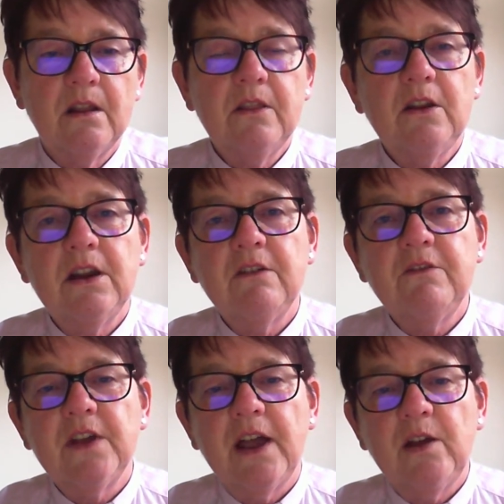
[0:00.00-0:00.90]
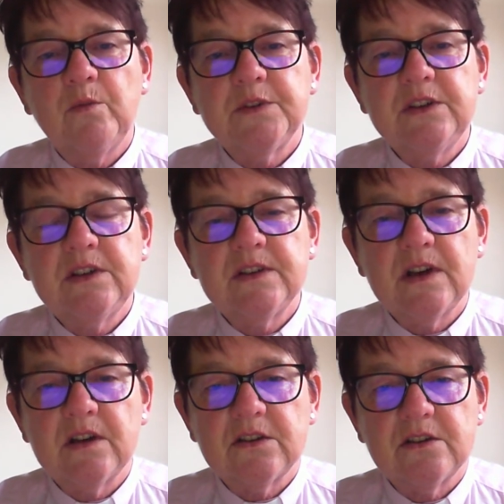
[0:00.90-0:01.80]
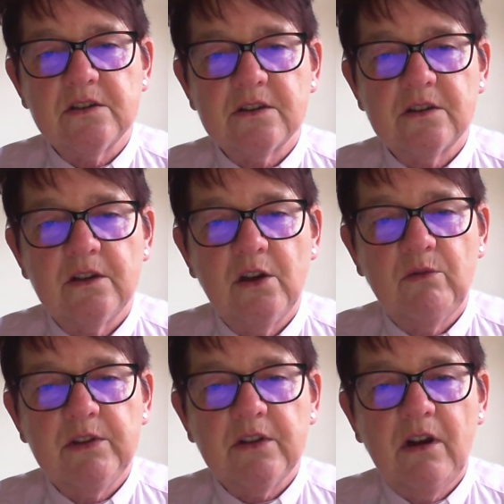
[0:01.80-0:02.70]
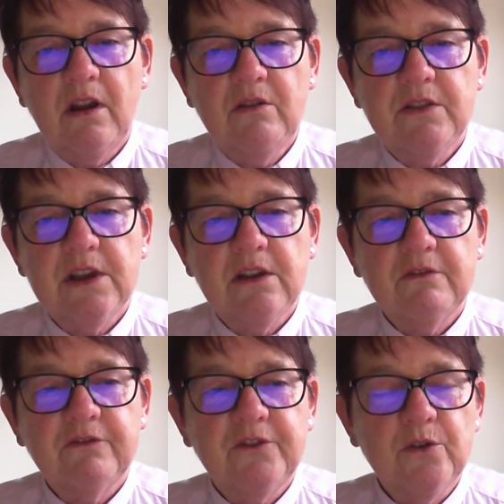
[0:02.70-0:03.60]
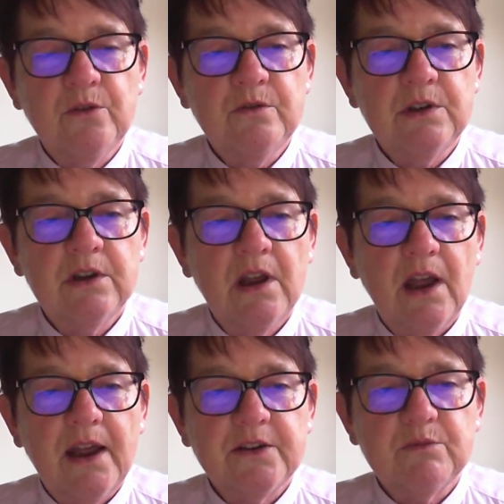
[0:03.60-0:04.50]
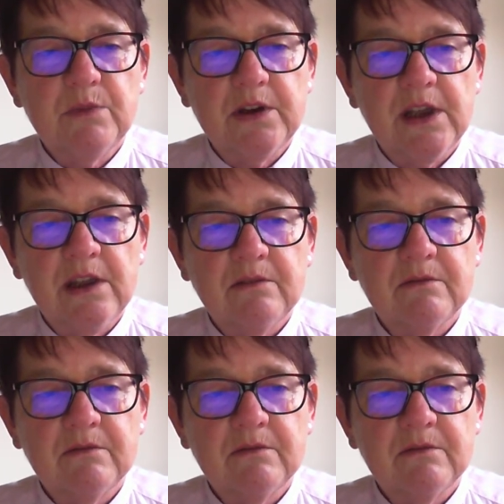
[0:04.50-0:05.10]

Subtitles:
The love that helps in disasters with clothing, food and money.